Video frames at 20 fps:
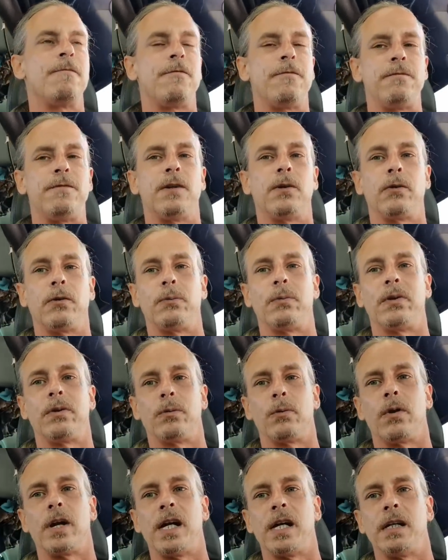filled with
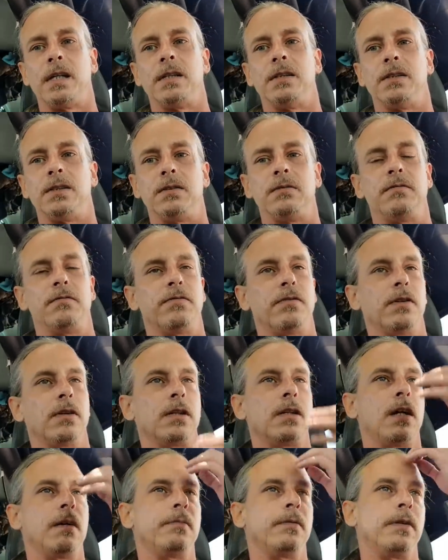rage for a
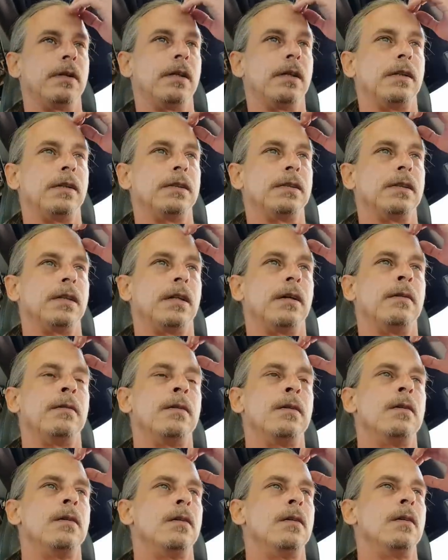couple years there.
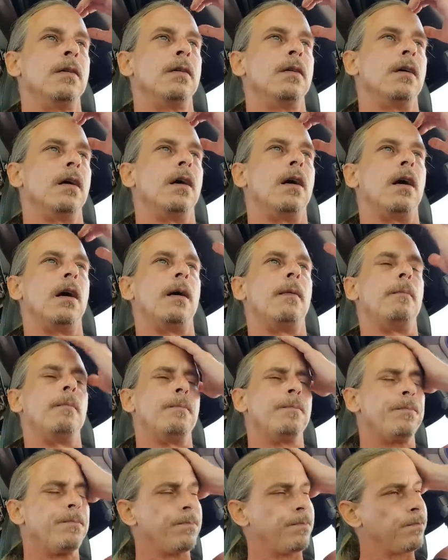Um,
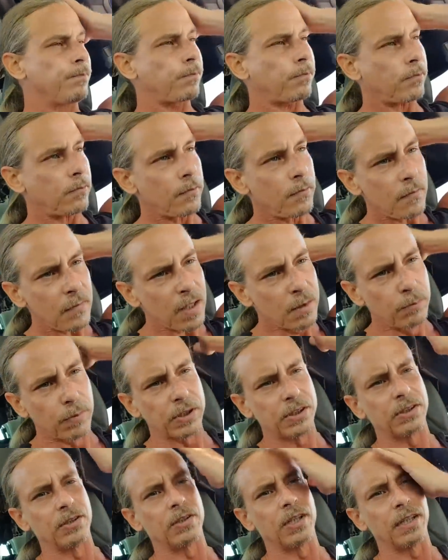but
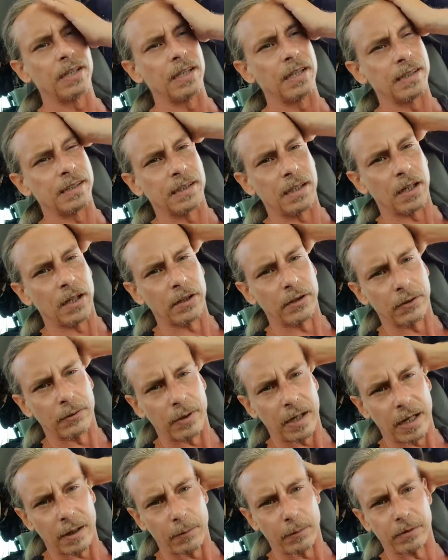so then there's the other
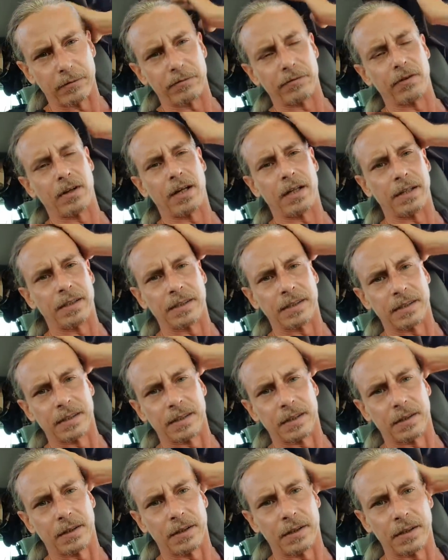route with flying a
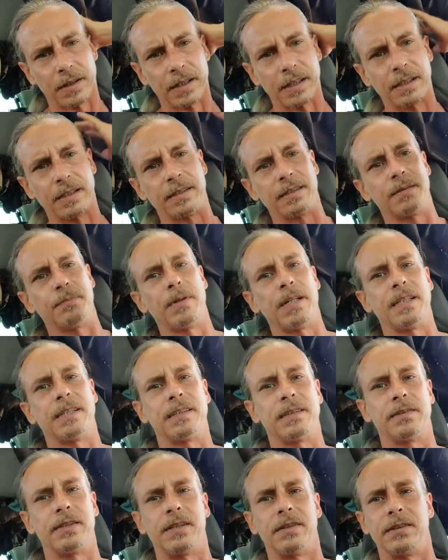sign. It's
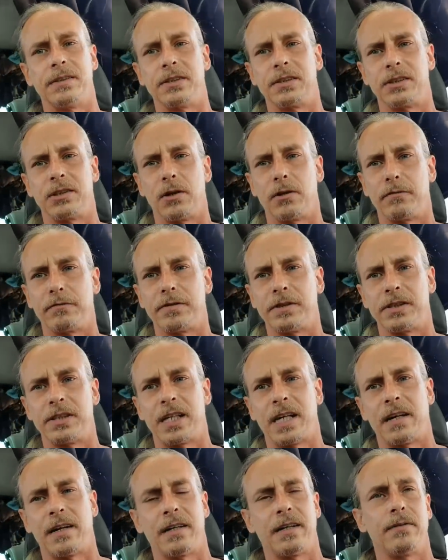basically you're just going for
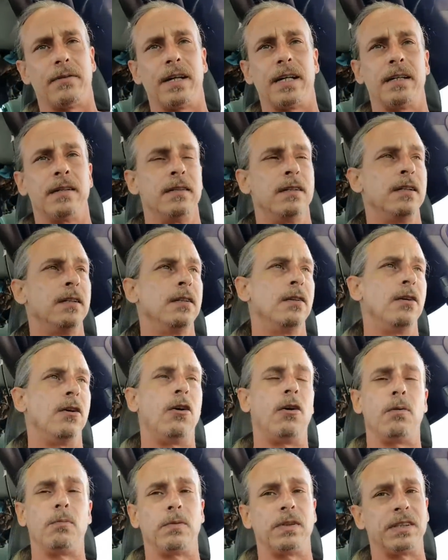charity. Like
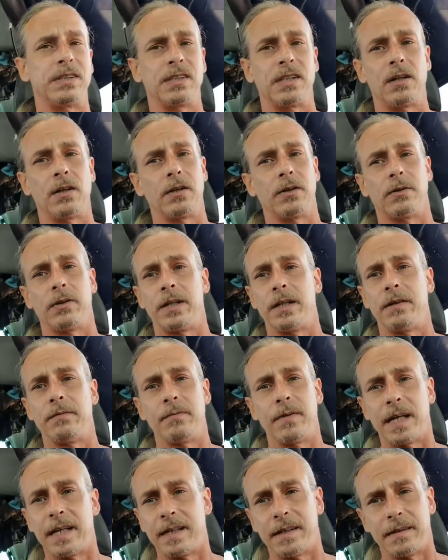homeless, hungry,
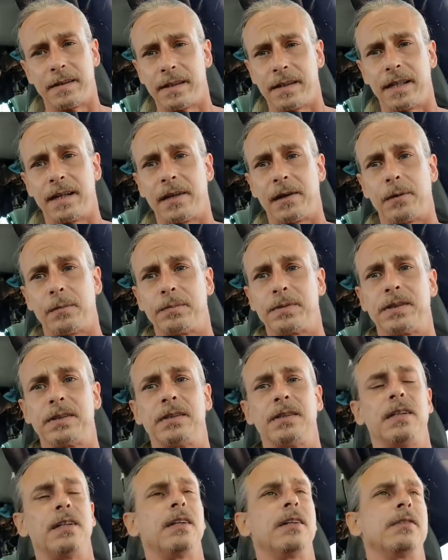anything helps,
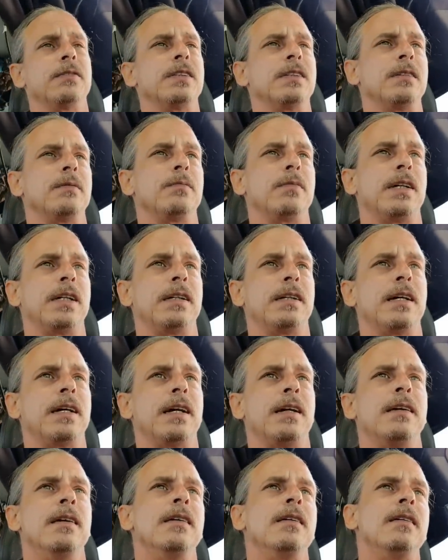you know, something like that.
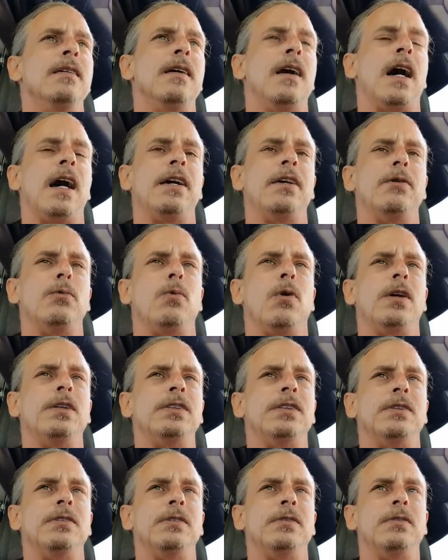I knew one
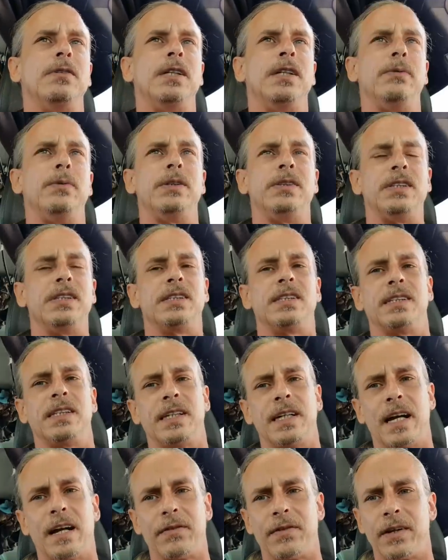dude, he would just sit
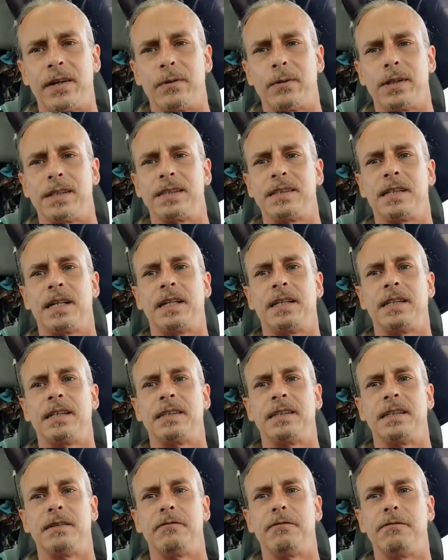out there with a sign that
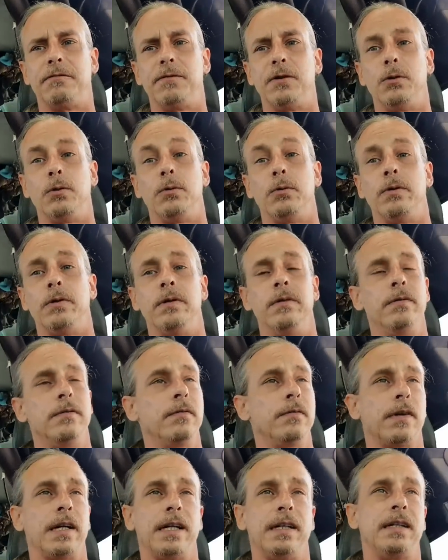said food.
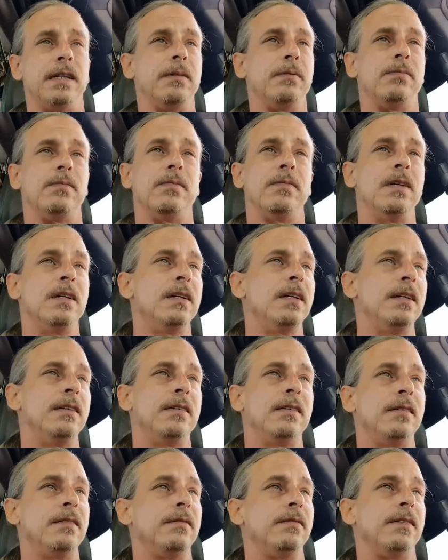Like he
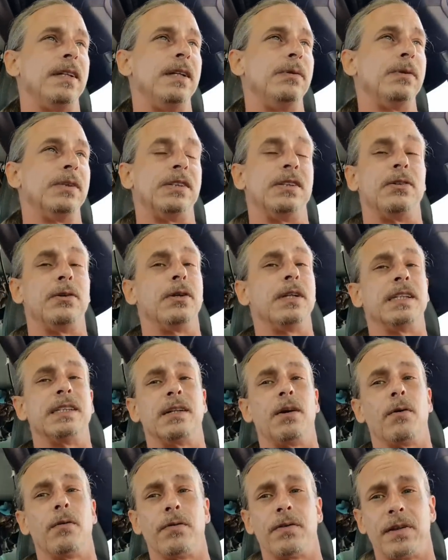he was doing his
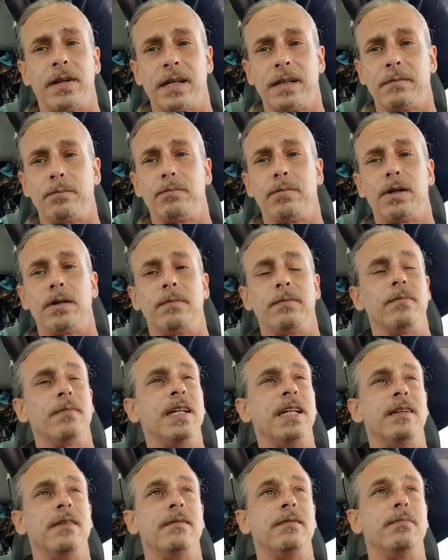own thing, but
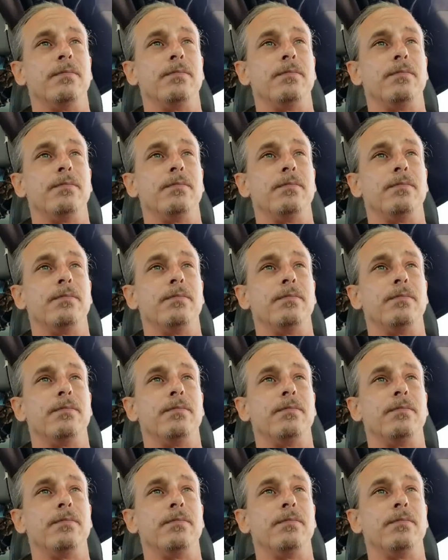he,